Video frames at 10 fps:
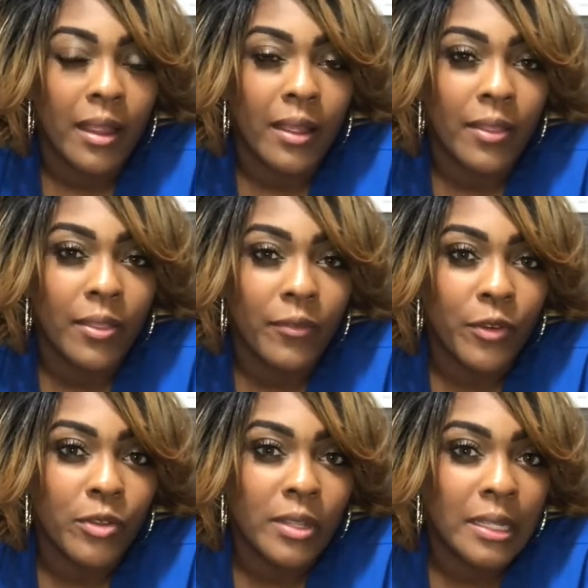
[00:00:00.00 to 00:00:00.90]
The
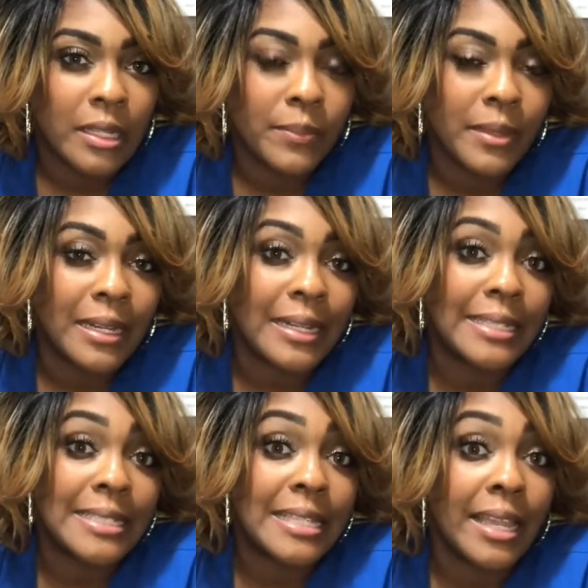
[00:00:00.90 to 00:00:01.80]
first clip that I
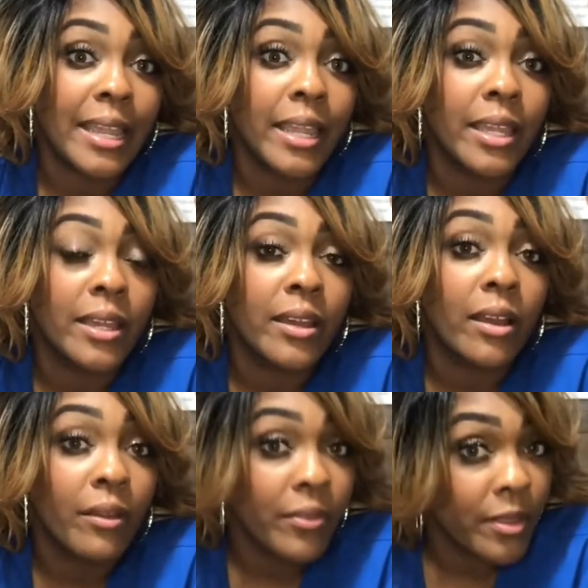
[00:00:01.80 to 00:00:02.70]
take
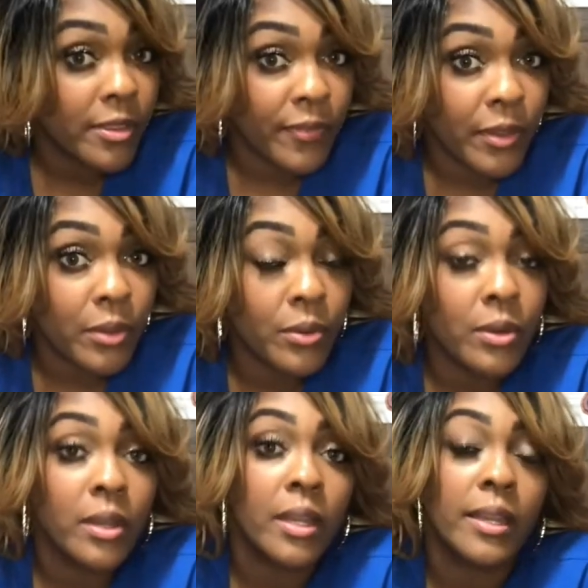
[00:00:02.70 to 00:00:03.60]
of this view
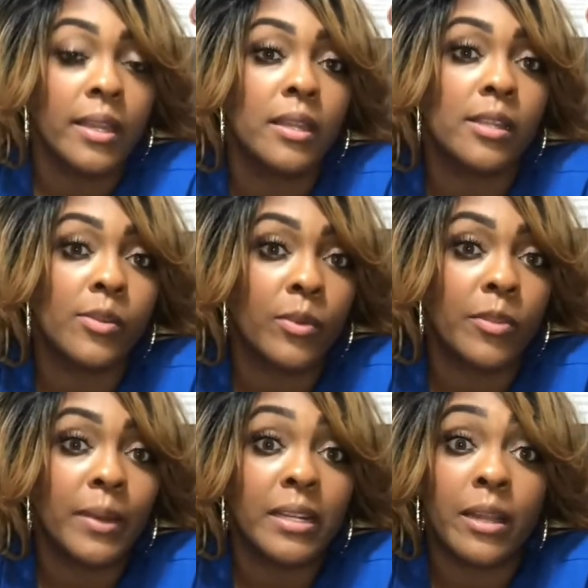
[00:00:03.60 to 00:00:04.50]
is with my
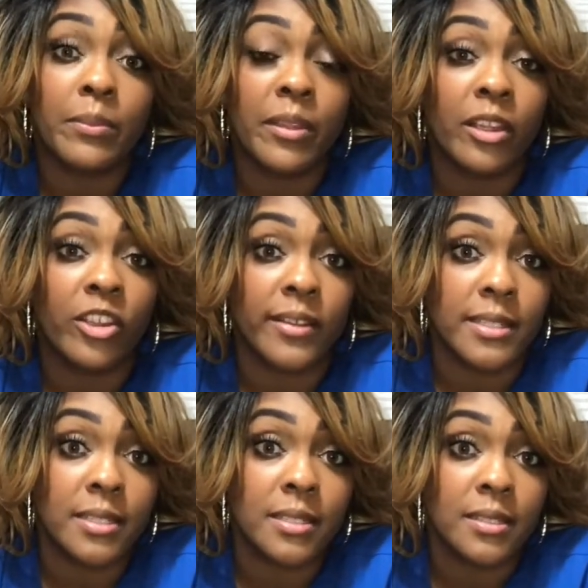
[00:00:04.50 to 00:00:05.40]
depth
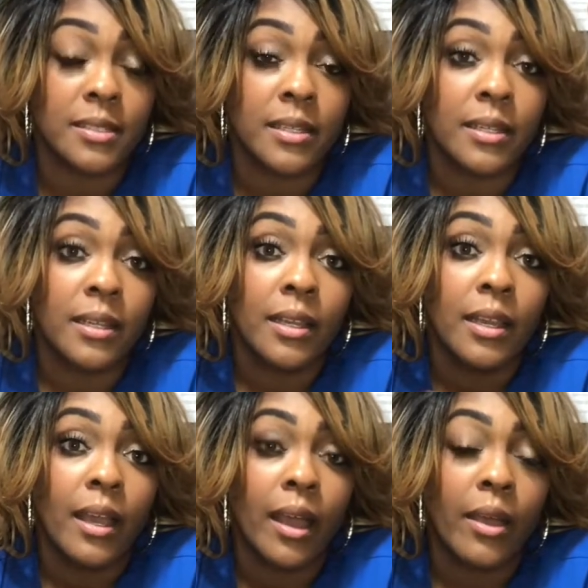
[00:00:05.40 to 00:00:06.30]
increased.
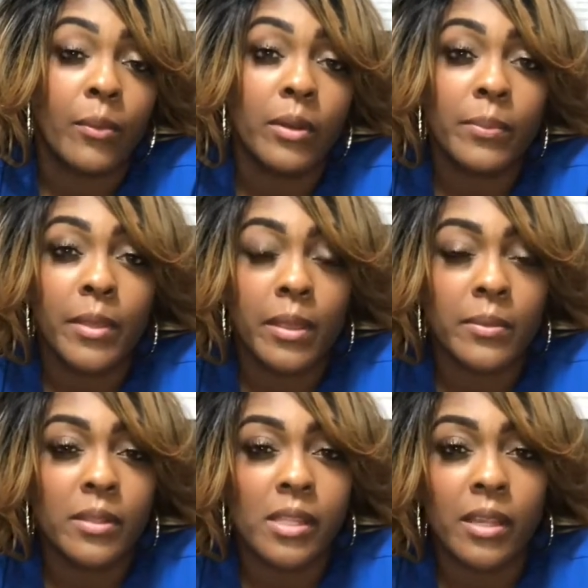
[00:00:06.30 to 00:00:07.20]
I want to be able to
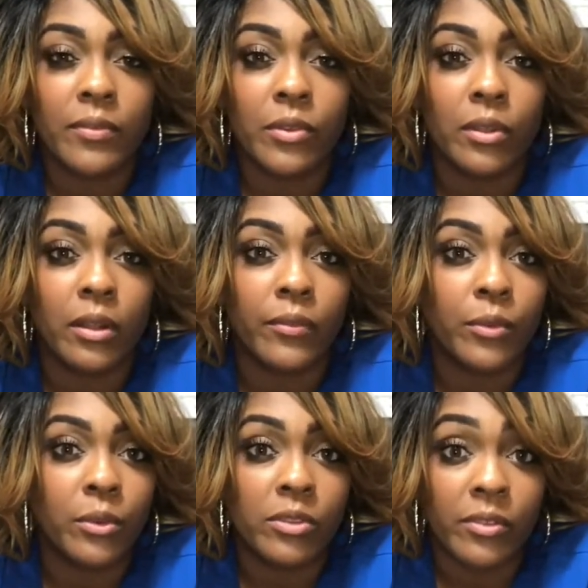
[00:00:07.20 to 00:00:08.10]
see if there's any
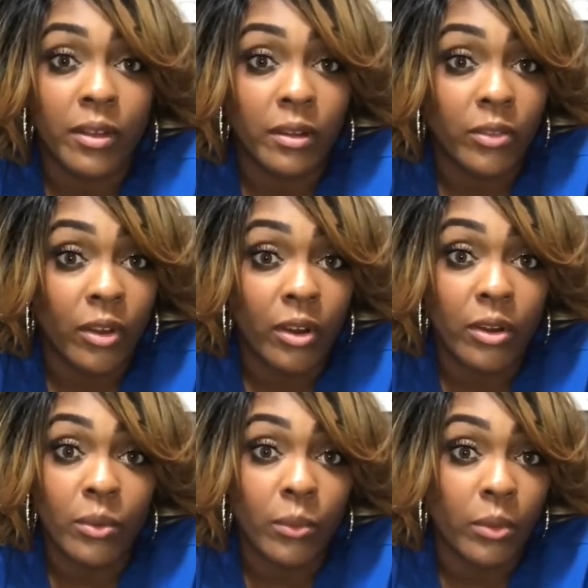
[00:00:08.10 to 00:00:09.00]
fluid surrounding the heart
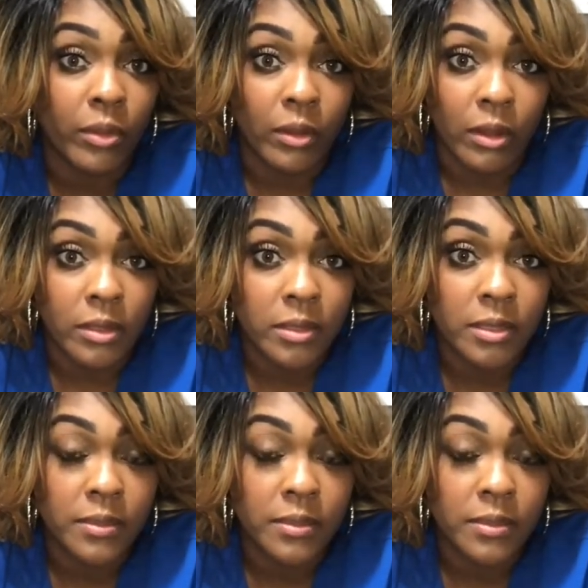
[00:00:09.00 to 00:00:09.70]
or the lungs.